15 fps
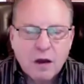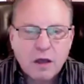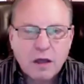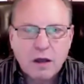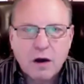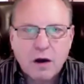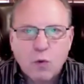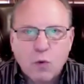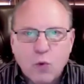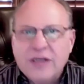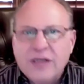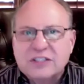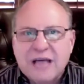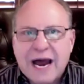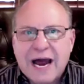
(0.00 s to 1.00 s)
we
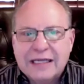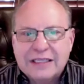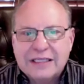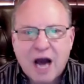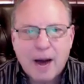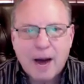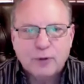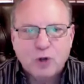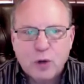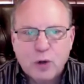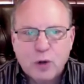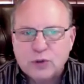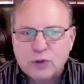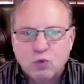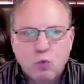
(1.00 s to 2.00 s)
decided the opportunity was
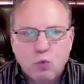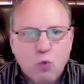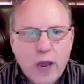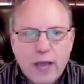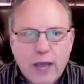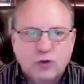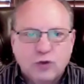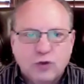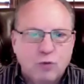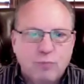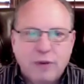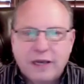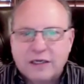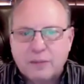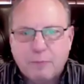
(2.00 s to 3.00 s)
just way too
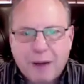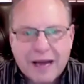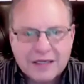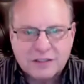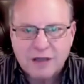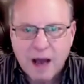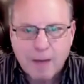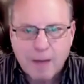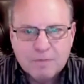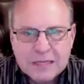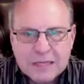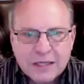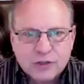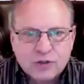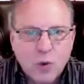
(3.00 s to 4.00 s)
big to pass up.
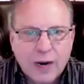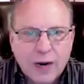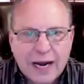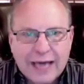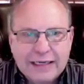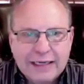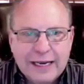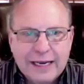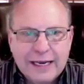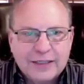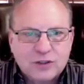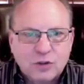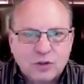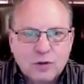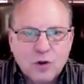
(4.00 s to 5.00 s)
So what I did is
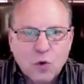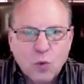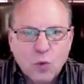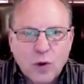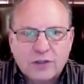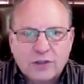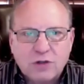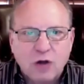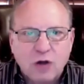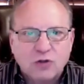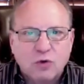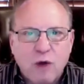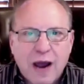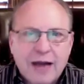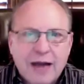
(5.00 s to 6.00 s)
when I talked to
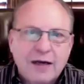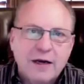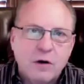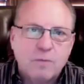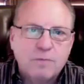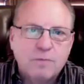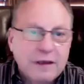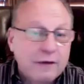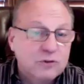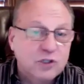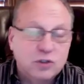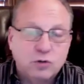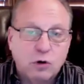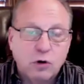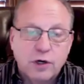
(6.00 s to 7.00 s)
Wright here just
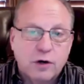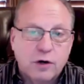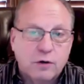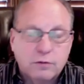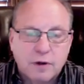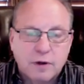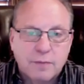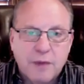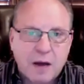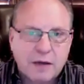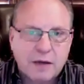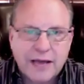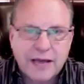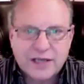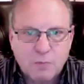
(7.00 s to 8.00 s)
earlier
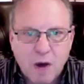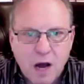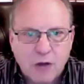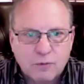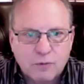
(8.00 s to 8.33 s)
last month